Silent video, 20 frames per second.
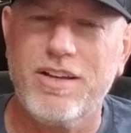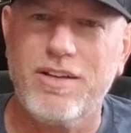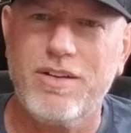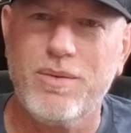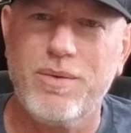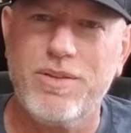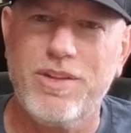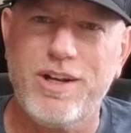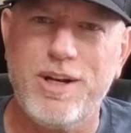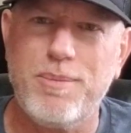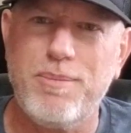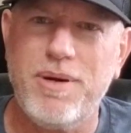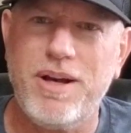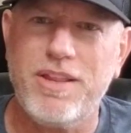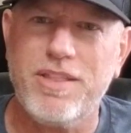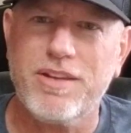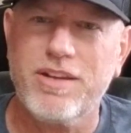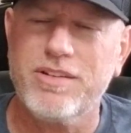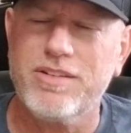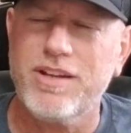within a
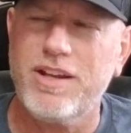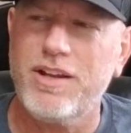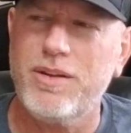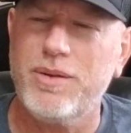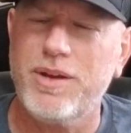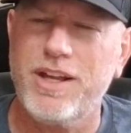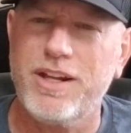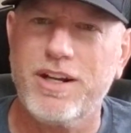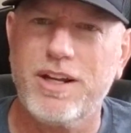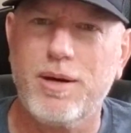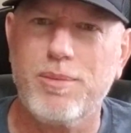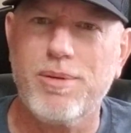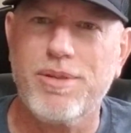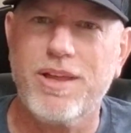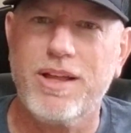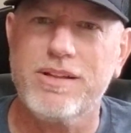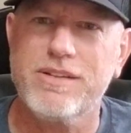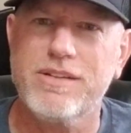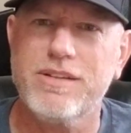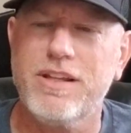month, because I only had a couple
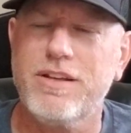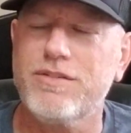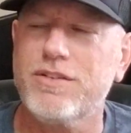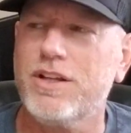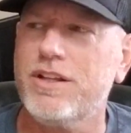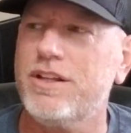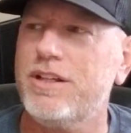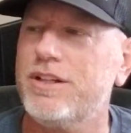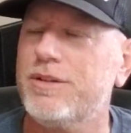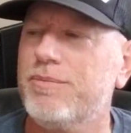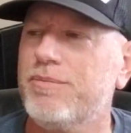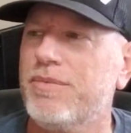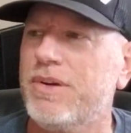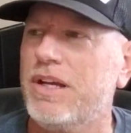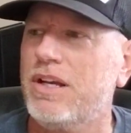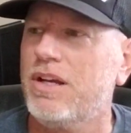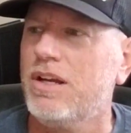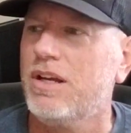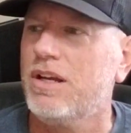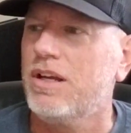thousand left on there.
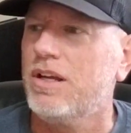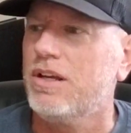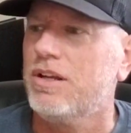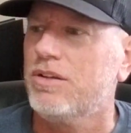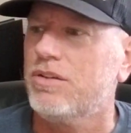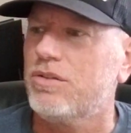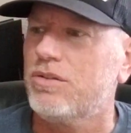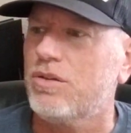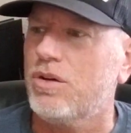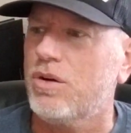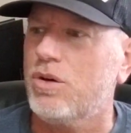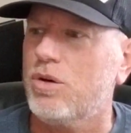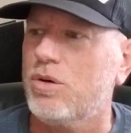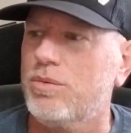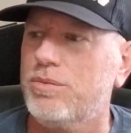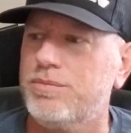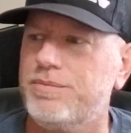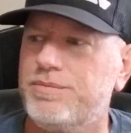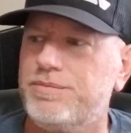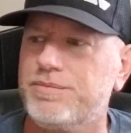
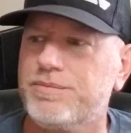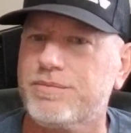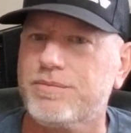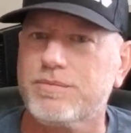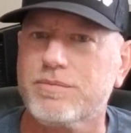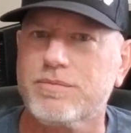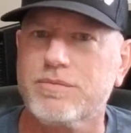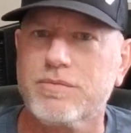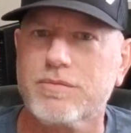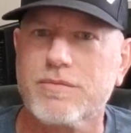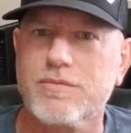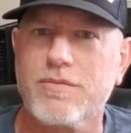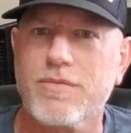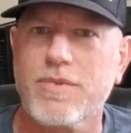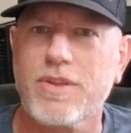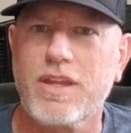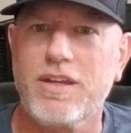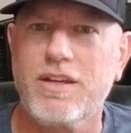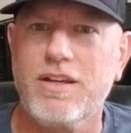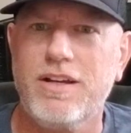So
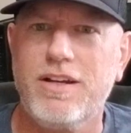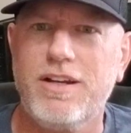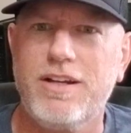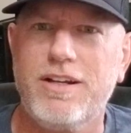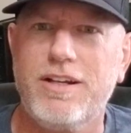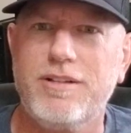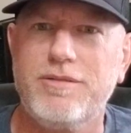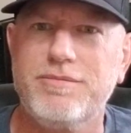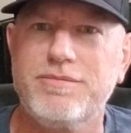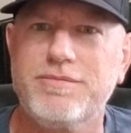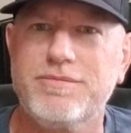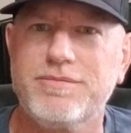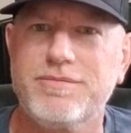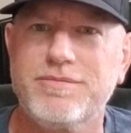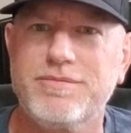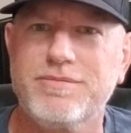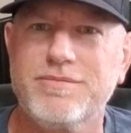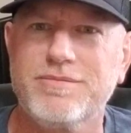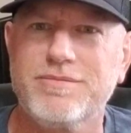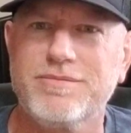I
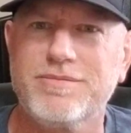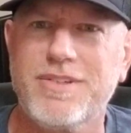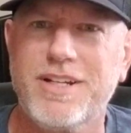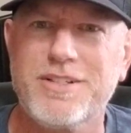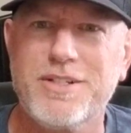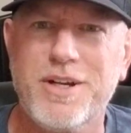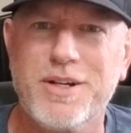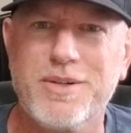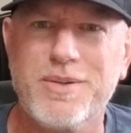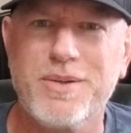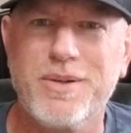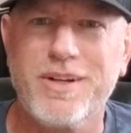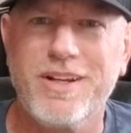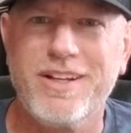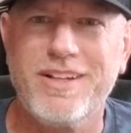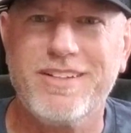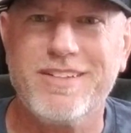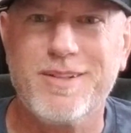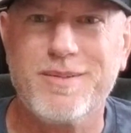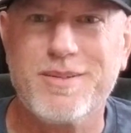talked to her
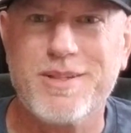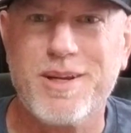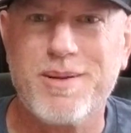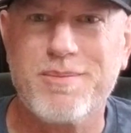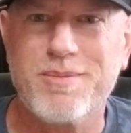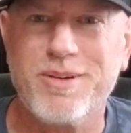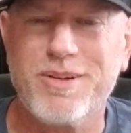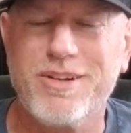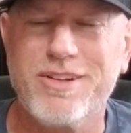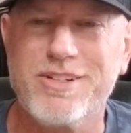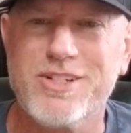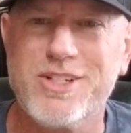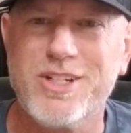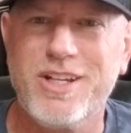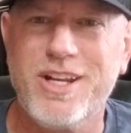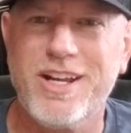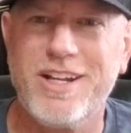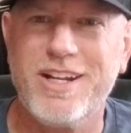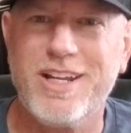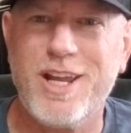again in September, and she
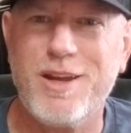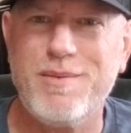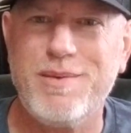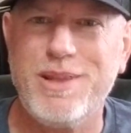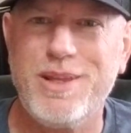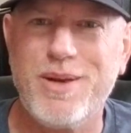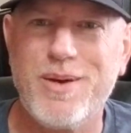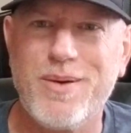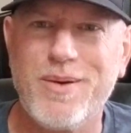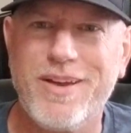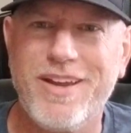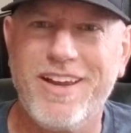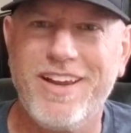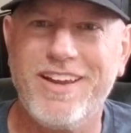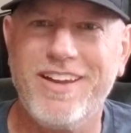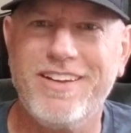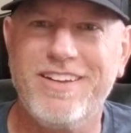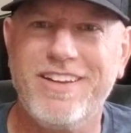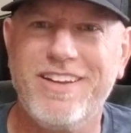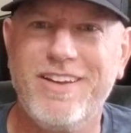kind of gave me the
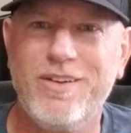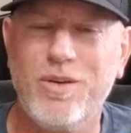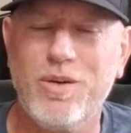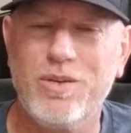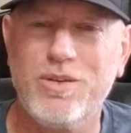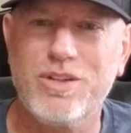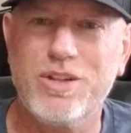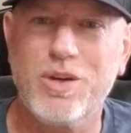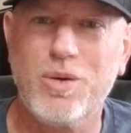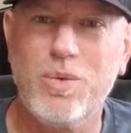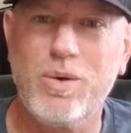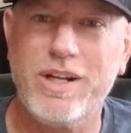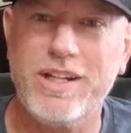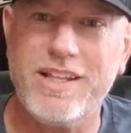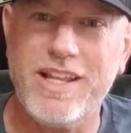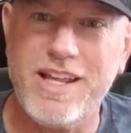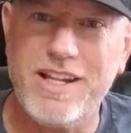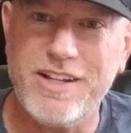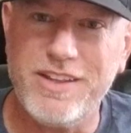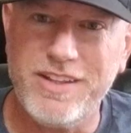okay to quit at
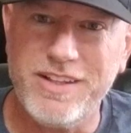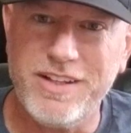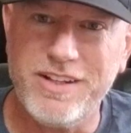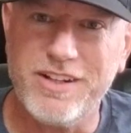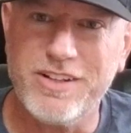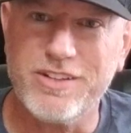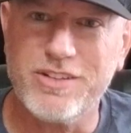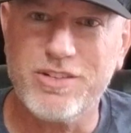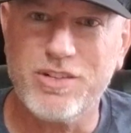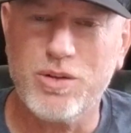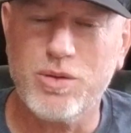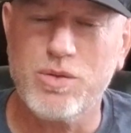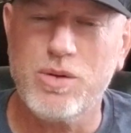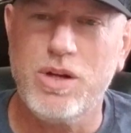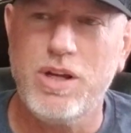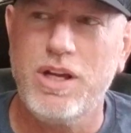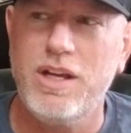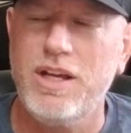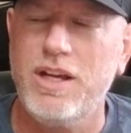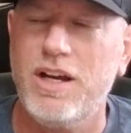the end of the year. So
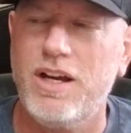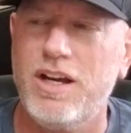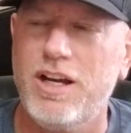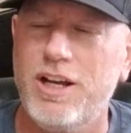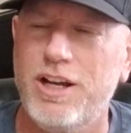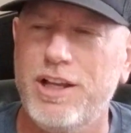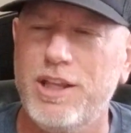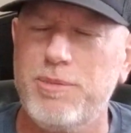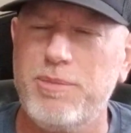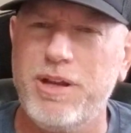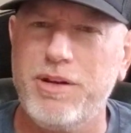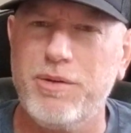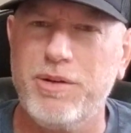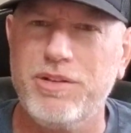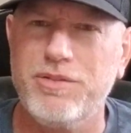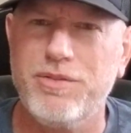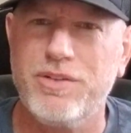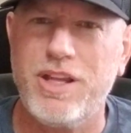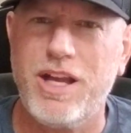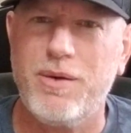and the main
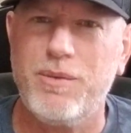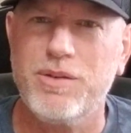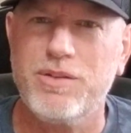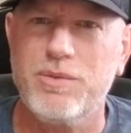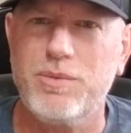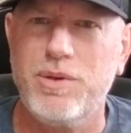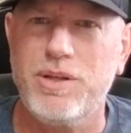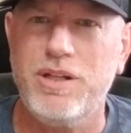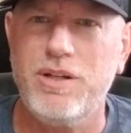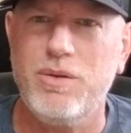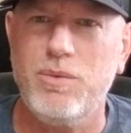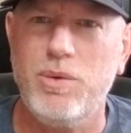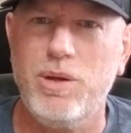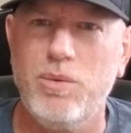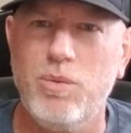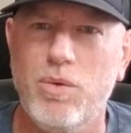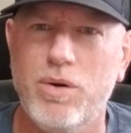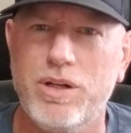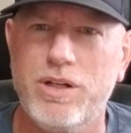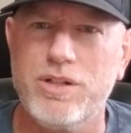reason for that was we
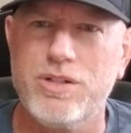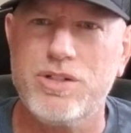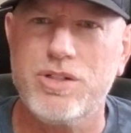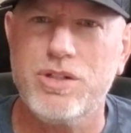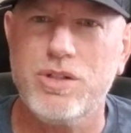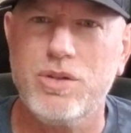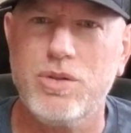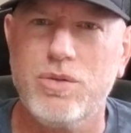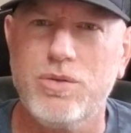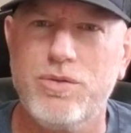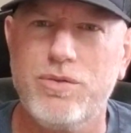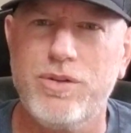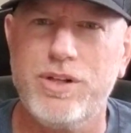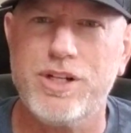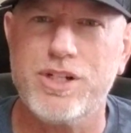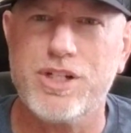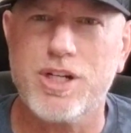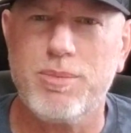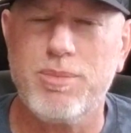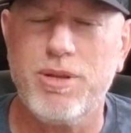wanted to
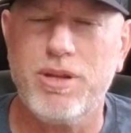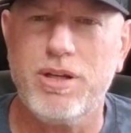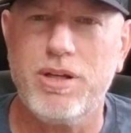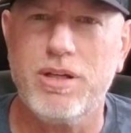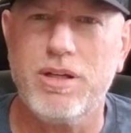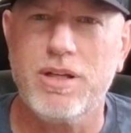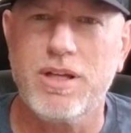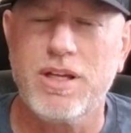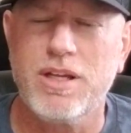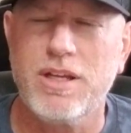finish up the